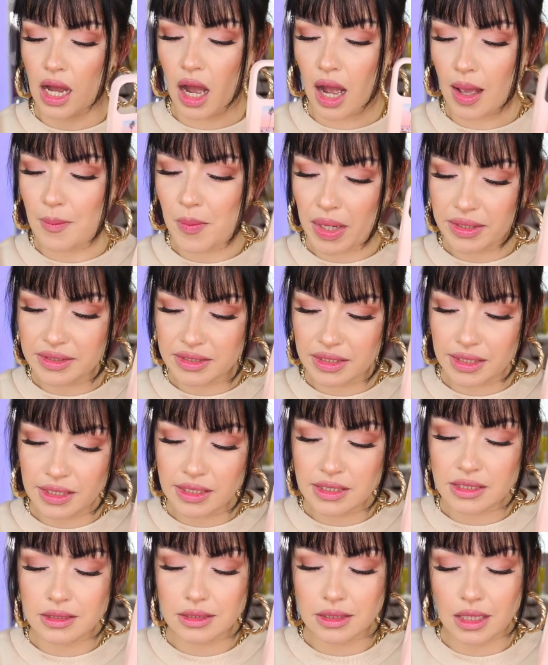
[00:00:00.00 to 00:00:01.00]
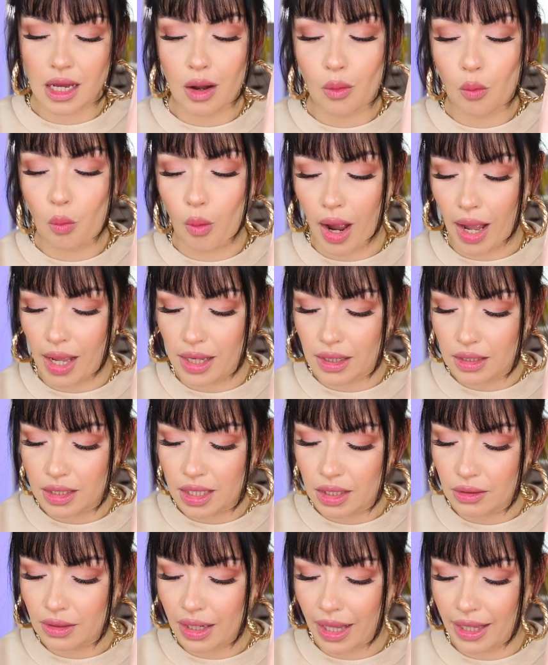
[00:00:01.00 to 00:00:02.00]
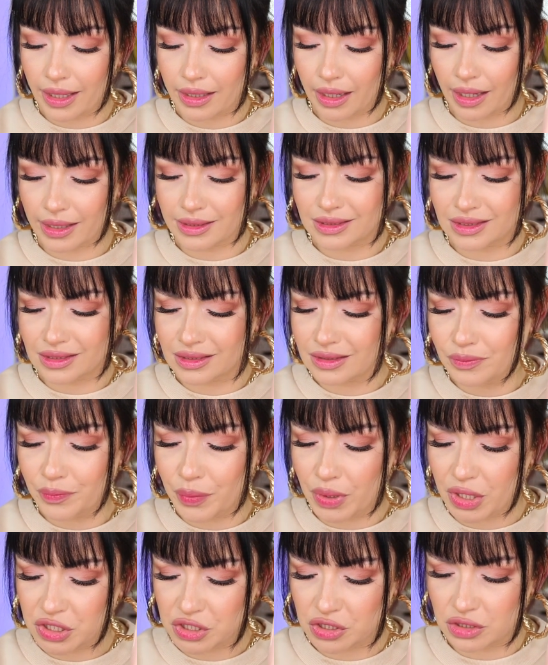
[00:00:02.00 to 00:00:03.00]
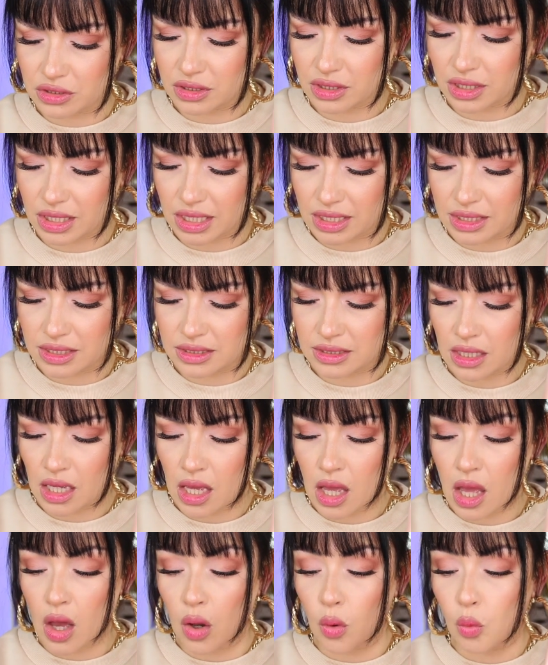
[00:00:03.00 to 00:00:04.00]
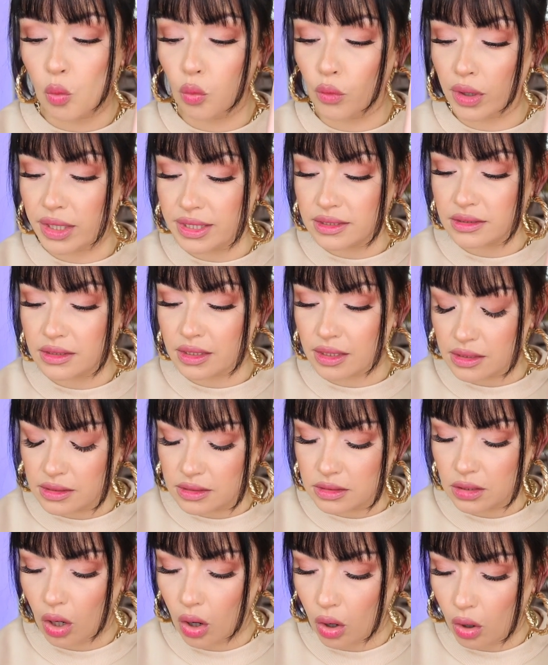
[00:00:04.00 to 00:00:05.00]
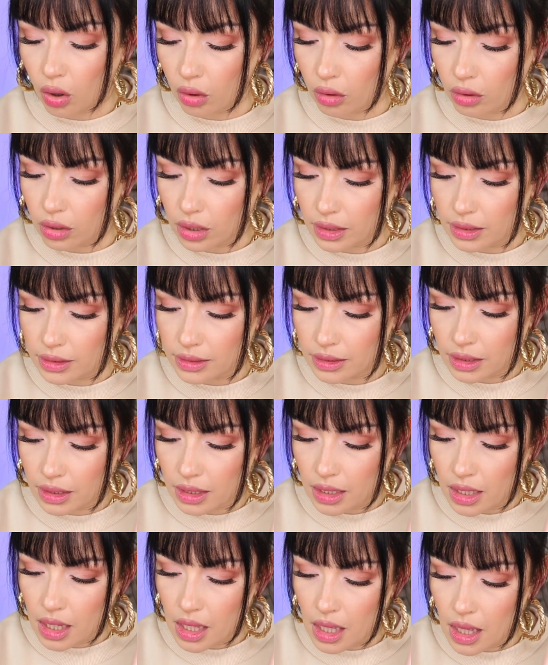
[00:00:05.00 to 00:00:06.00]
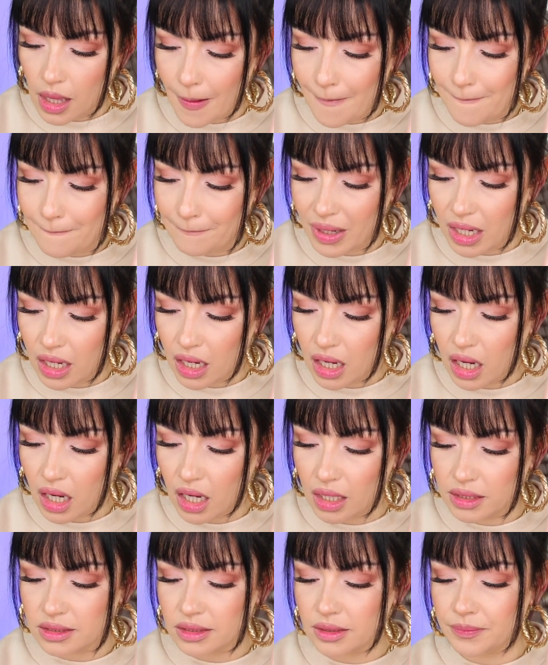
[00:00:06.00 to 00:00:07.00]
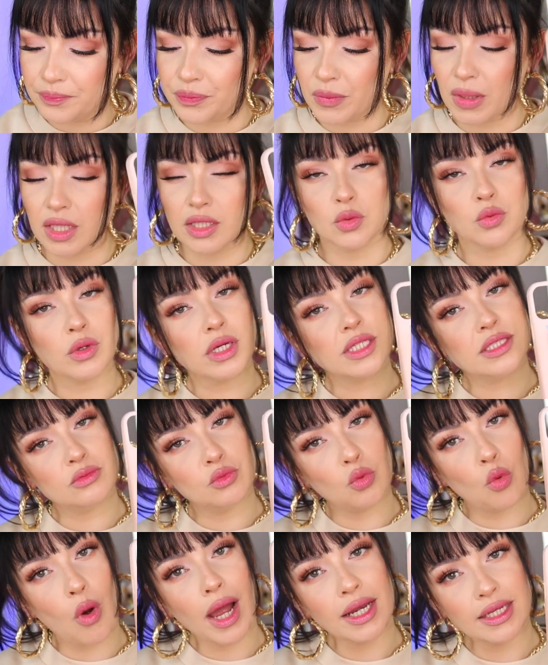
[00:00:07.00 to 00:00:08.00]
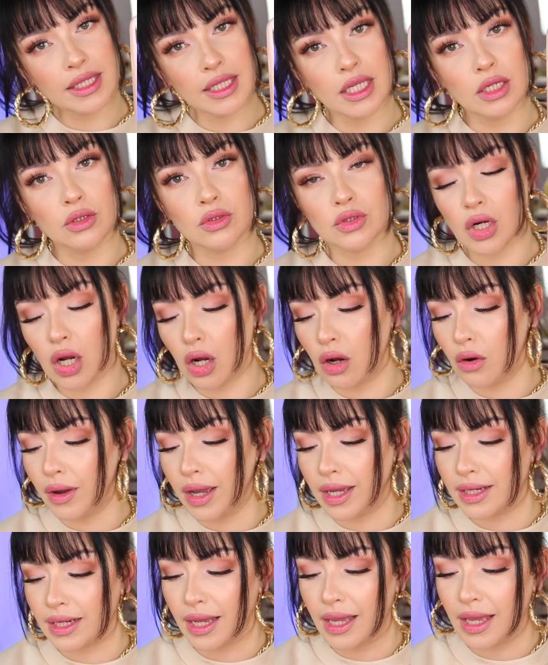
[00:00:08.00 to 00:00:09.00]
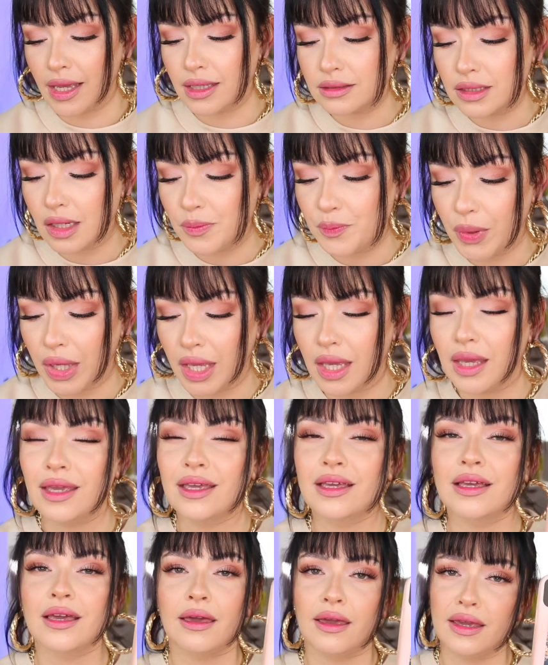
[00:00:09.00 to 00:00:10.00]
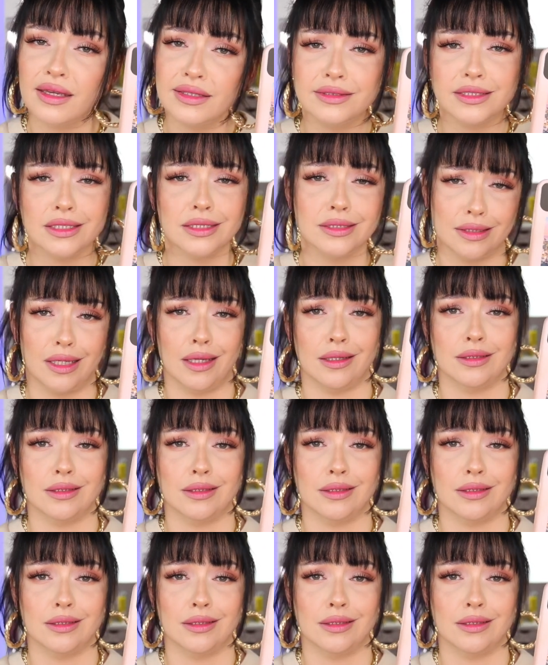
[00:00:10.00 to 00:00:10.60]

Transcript: I bought this a while ago, like I didn't purchase this with this haul, but it was 1 euro and I end up paying 80